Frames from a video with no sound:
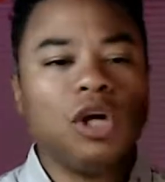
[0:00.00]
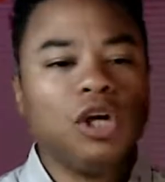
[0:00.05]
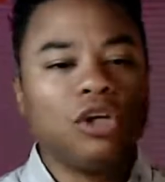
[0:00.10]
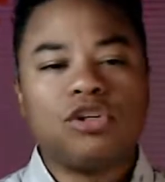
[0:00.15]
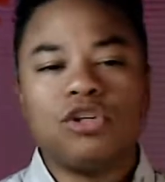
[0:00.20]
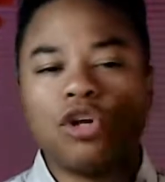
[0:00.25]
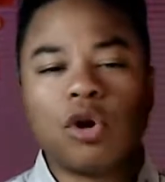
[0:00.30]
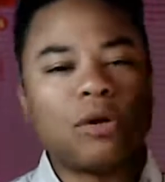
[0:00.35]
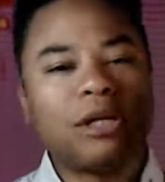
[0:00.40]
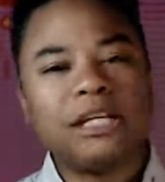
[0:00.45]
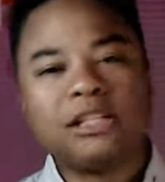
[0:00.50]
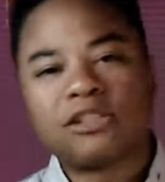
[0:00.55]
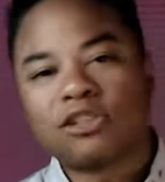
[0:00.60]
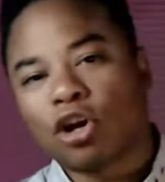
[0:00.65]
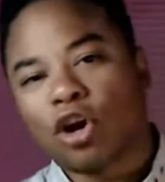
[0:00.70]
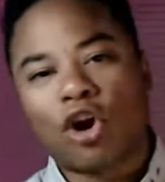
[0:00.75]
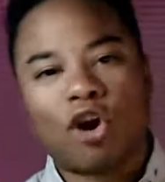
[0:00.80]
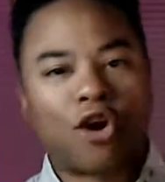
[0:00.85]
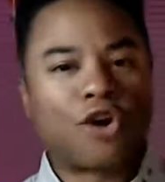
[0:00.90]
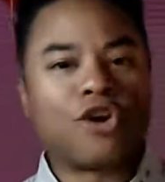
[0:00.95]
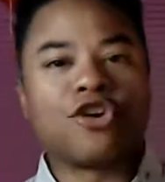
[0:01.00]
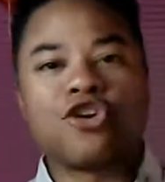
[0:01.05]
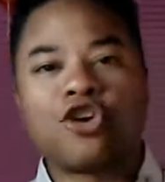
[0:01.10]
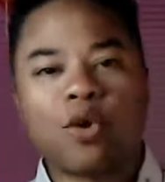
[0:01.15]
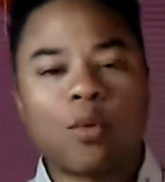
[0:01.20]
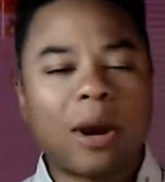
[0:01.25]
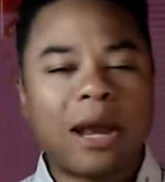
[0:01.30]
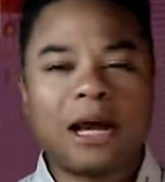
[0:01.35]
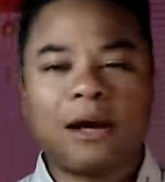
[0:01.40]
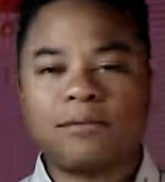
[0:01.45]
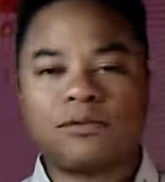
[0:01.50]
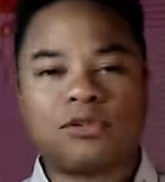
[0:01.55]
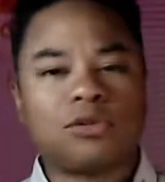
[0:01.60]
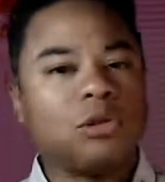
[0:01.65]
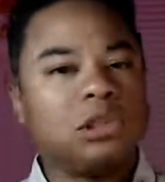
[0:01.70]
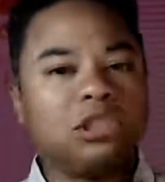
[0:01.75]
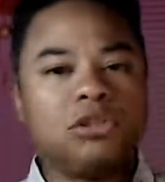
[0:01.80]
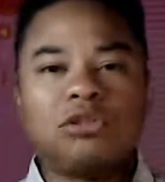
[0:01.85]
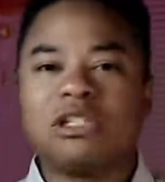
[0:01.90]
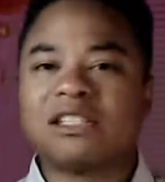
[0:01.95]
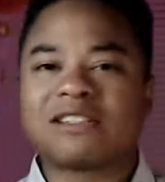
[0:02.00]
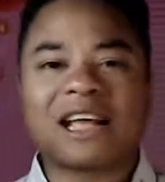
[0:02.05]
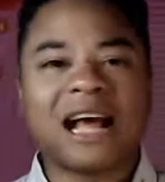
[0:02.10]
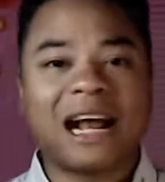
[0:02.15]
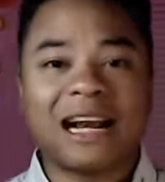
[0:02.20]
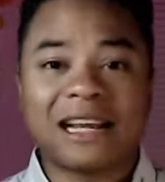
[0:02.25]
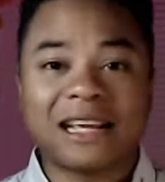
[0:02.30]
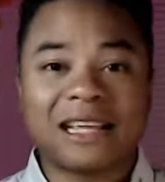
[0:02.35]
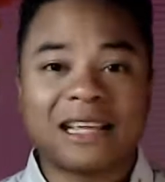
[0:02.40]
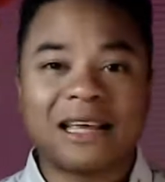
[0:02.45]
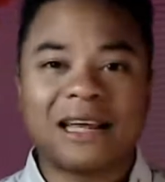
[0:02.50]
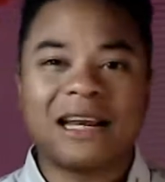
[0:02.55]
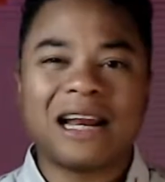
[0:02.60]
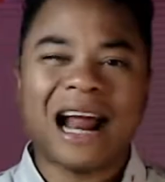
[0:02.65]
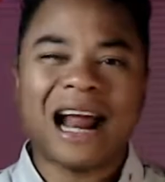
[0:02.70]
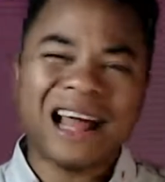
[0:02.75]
You don't need to earn your way up to it. You just kind of get it.